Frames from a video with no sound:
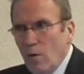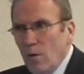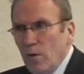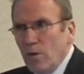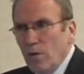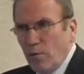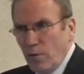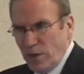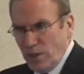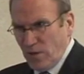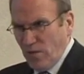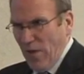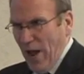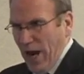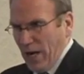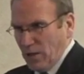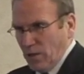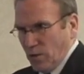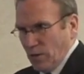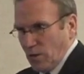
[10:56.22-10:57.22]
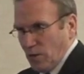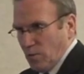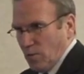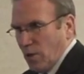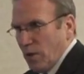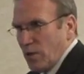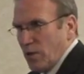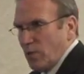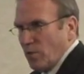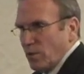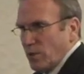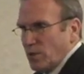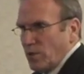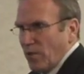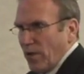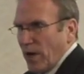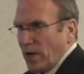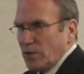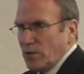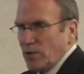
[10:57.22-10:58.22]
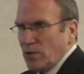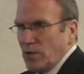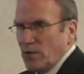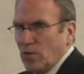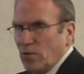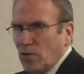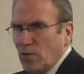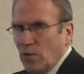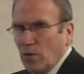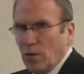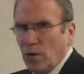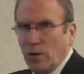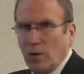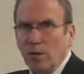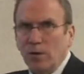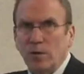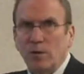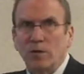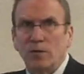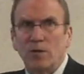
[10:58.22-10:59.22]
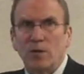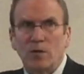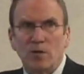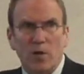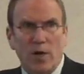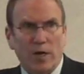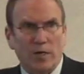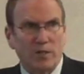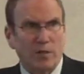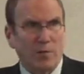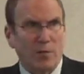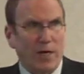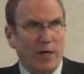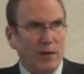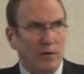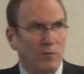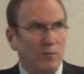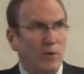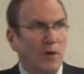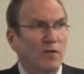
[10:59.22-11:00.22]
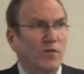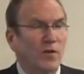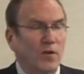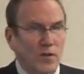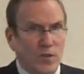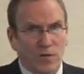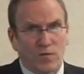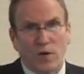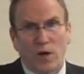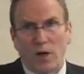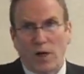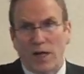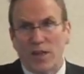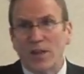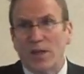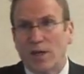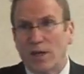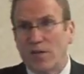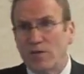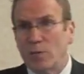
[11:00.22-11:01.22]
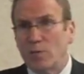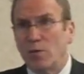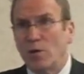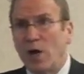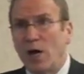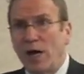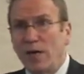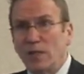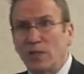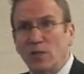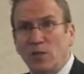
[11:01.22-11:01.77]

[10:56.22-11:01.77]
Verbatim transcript: the risk factors. What are the risk factors for a dog to bite? Well, first of all, I think I've implied the